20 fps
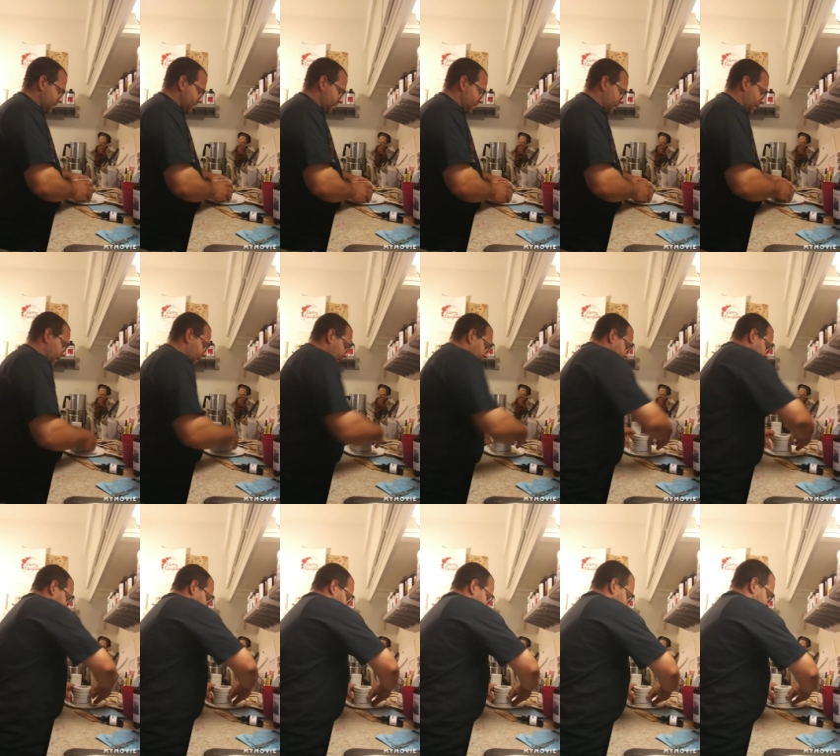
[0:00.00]
And I
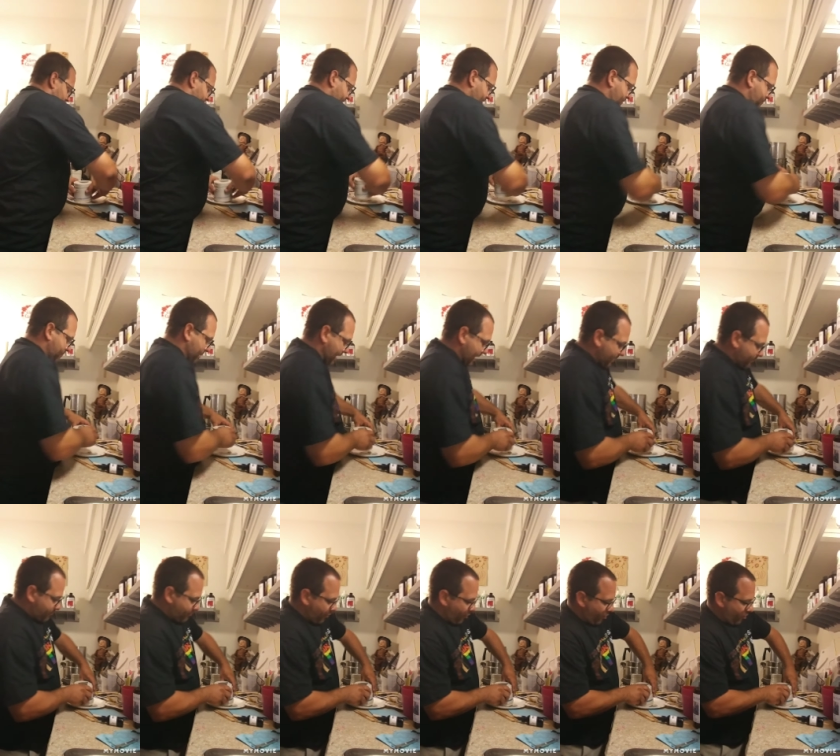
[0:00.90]
like to have the
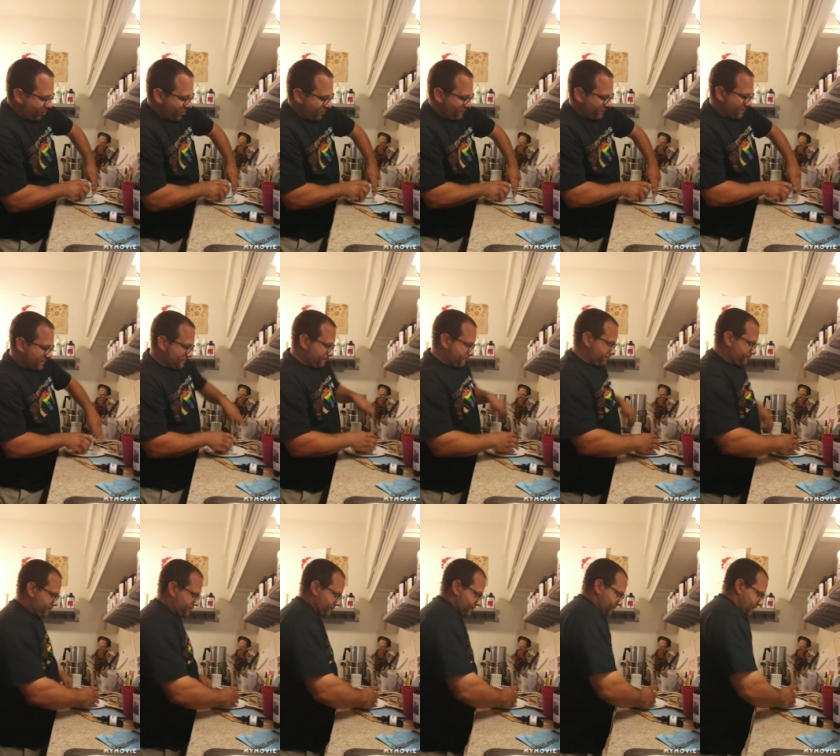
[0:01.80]
back part of it,
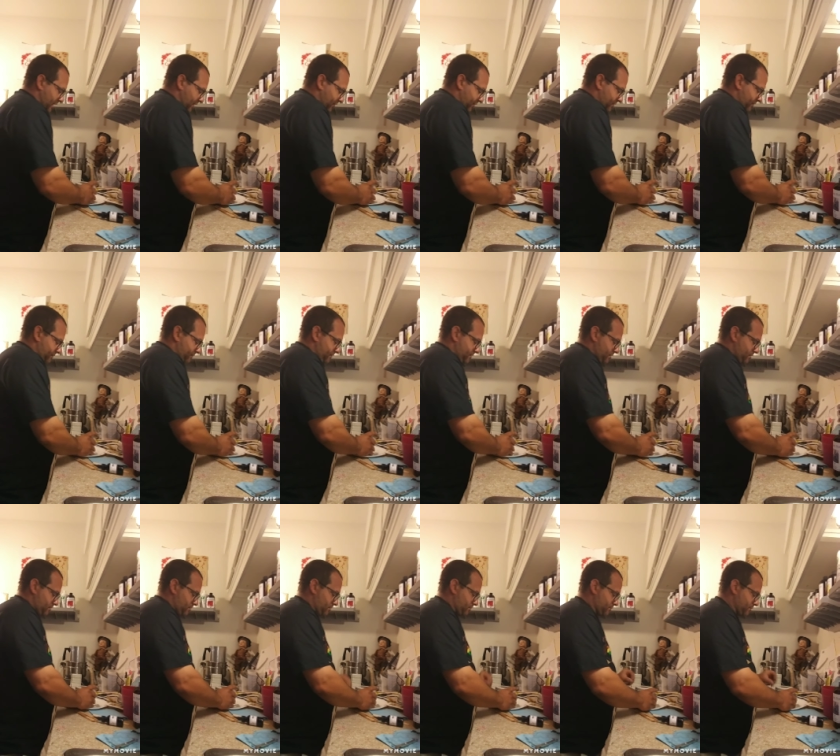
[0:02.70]
not
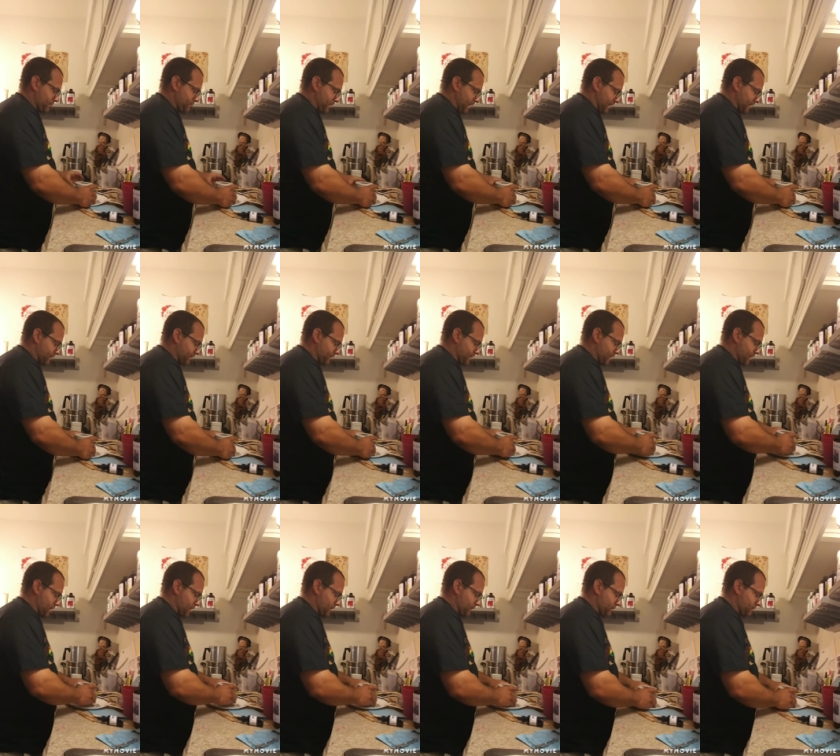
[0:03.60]
the back of the
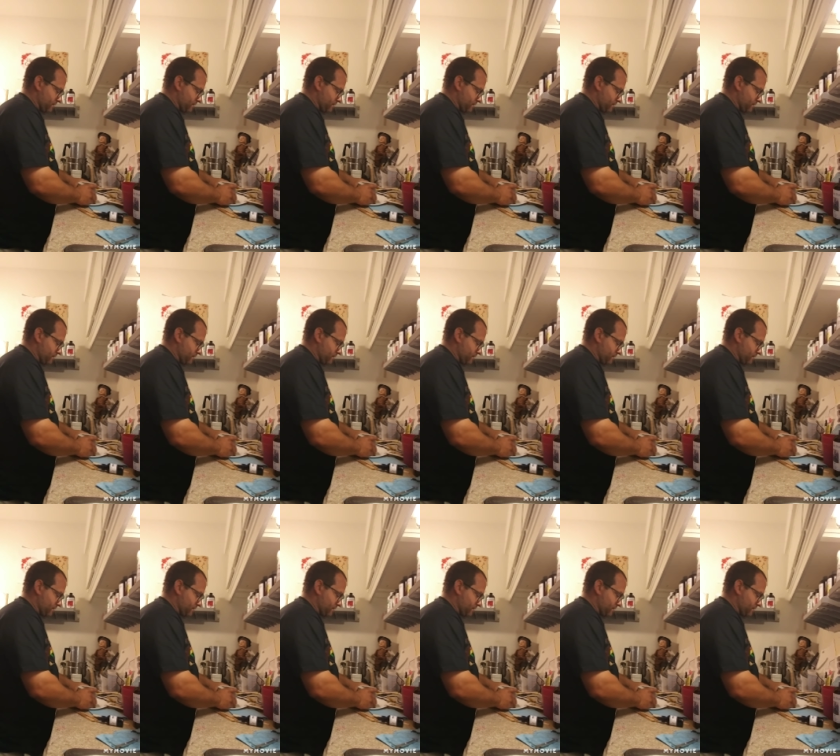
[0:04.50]
head